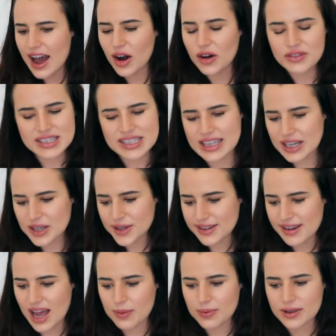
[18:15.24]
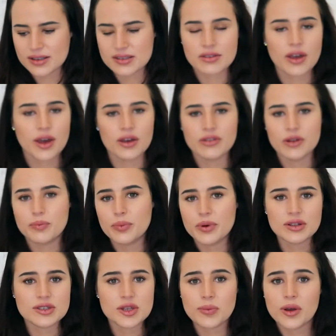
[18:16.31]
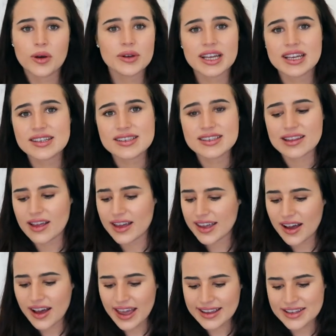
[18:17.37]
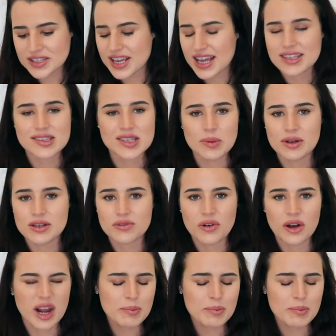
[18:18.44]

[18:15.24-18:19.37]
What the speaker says: Obviously that couldn't happen because of COVID, but to be honest, like, I had just had so much fun.